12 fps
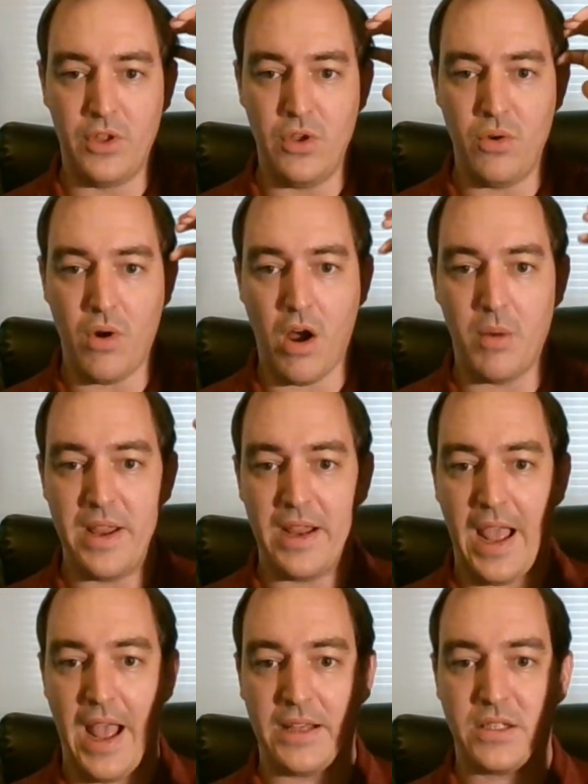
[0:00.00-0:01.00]
you are
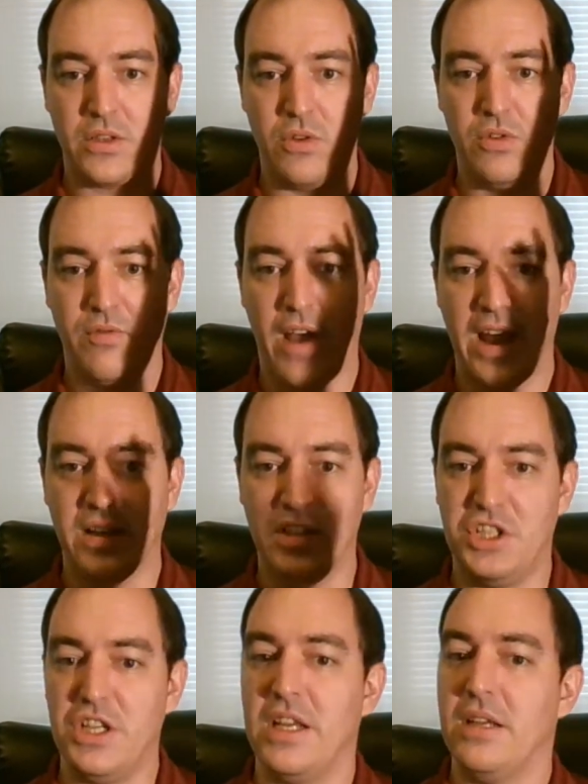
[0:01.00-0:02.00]
being asked to find
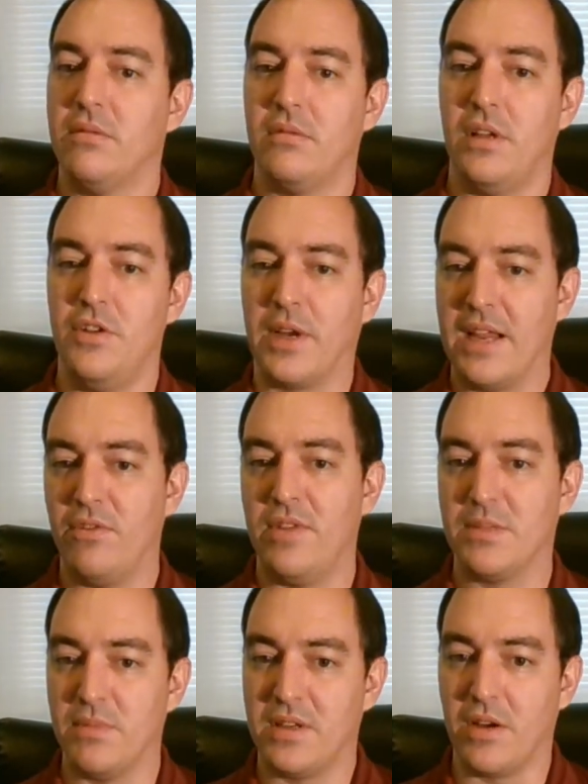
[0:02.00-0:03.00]
G, and you're given
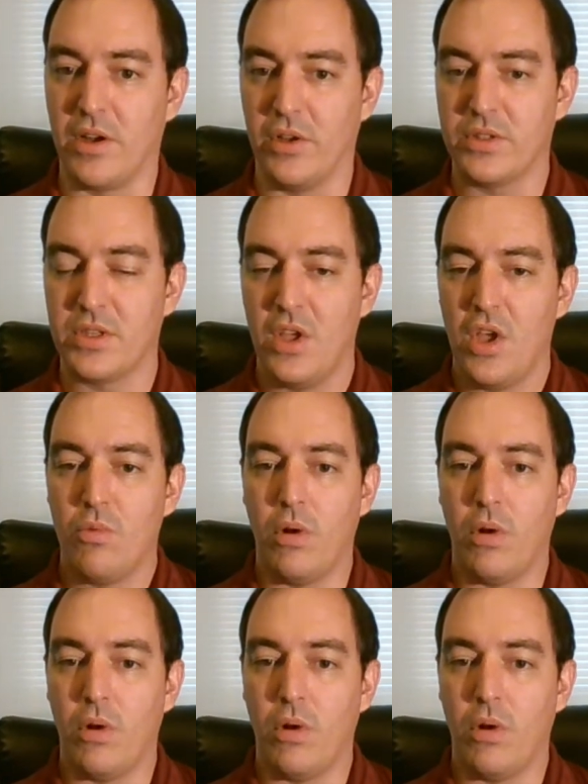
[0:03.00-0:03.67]
these materials.